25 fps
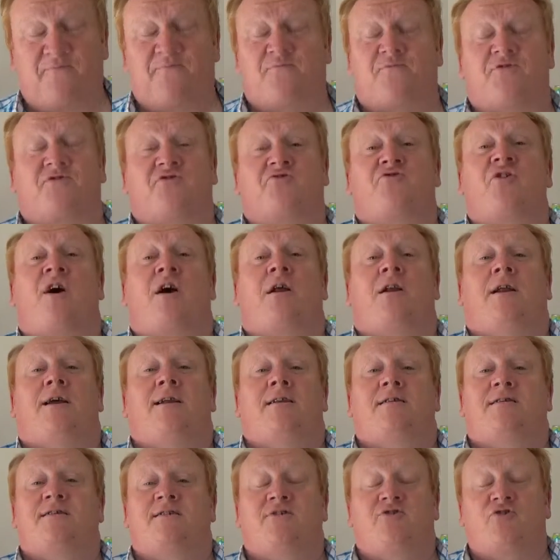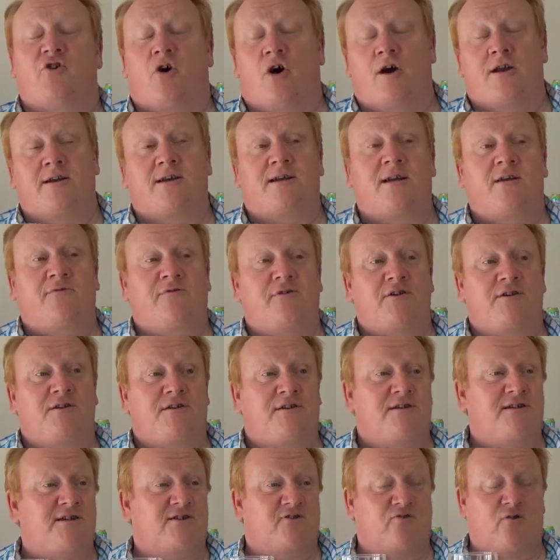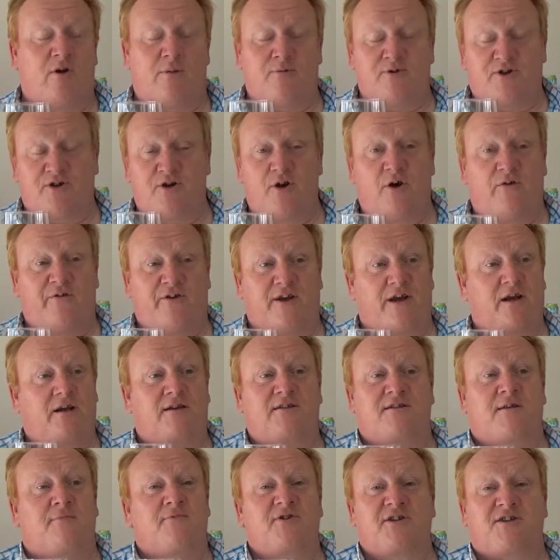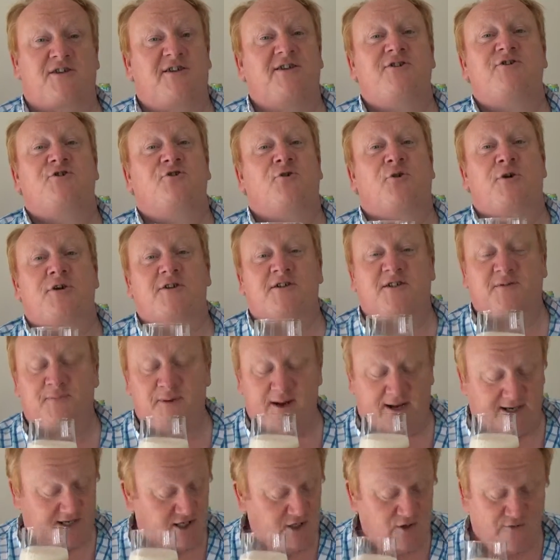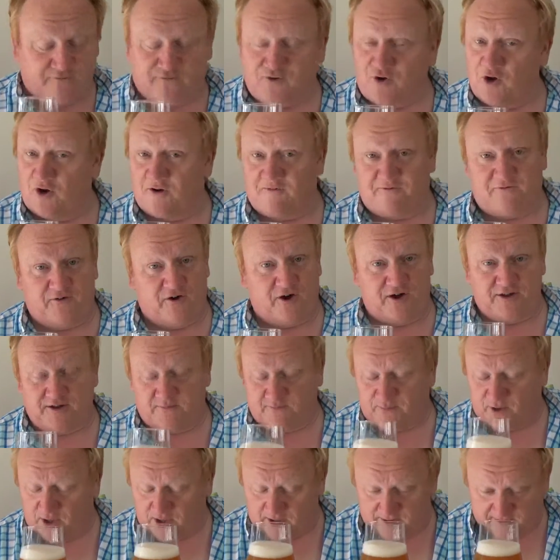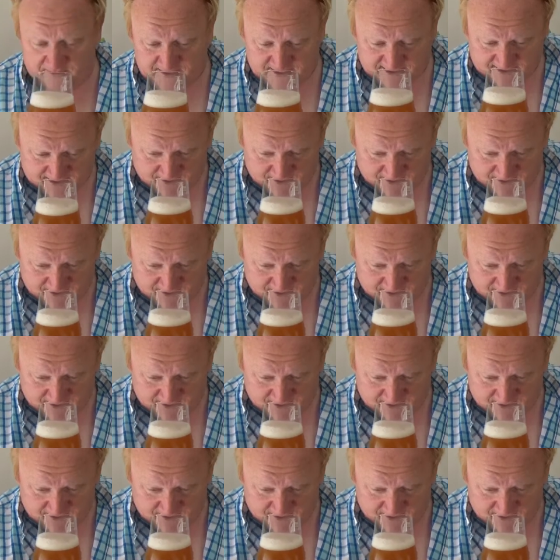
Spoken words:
struggling to try and give you a description of it because I'm just enjoying smelling it. You've got to find the bottle of this,